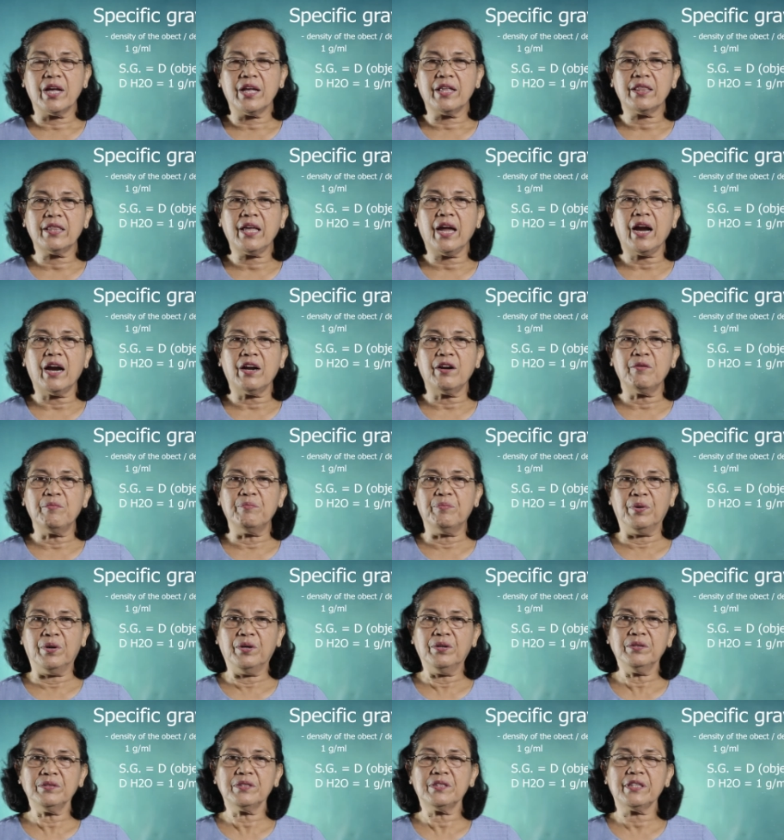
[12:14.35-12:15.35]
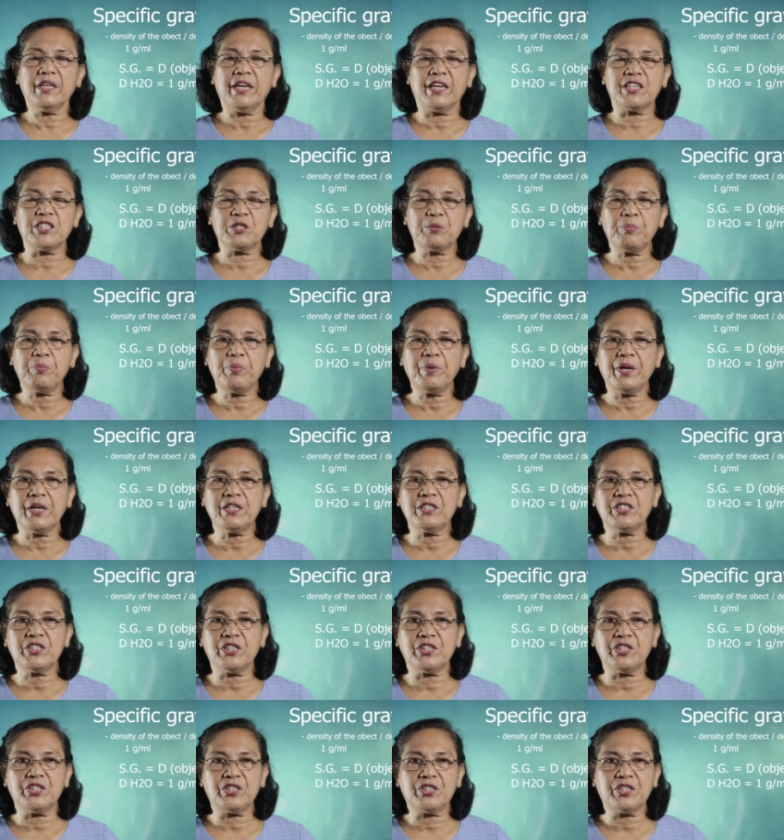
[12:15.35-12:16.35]
they are both
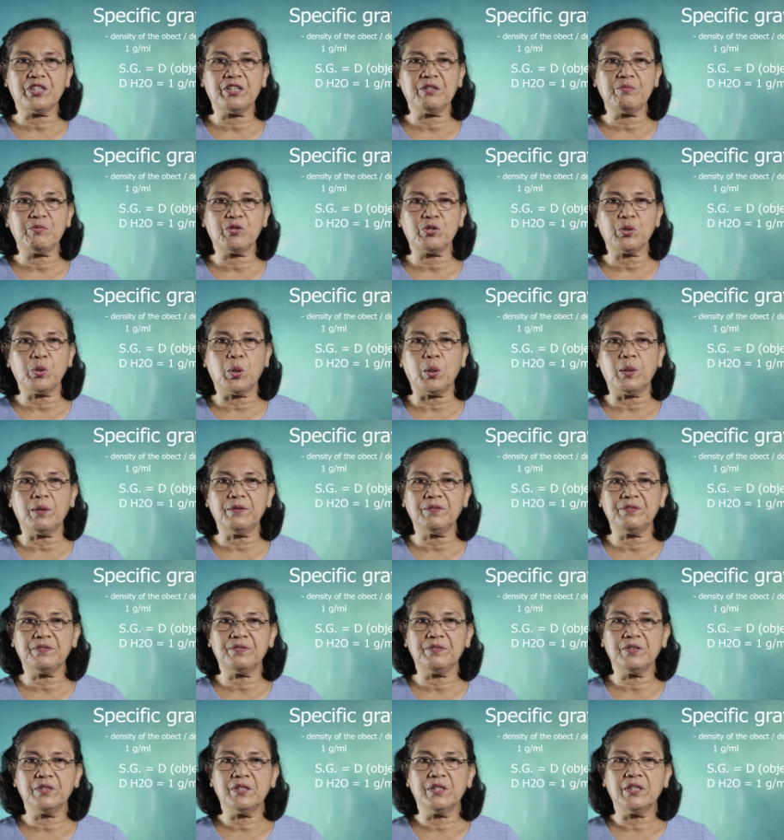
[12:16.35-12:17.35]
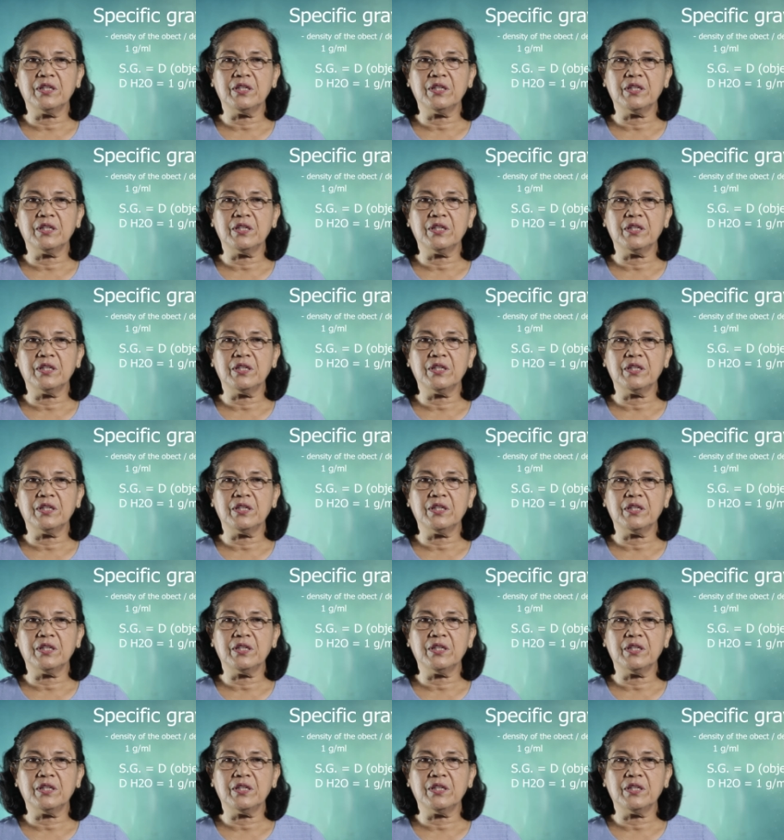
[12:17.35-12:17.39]
expressed in terms of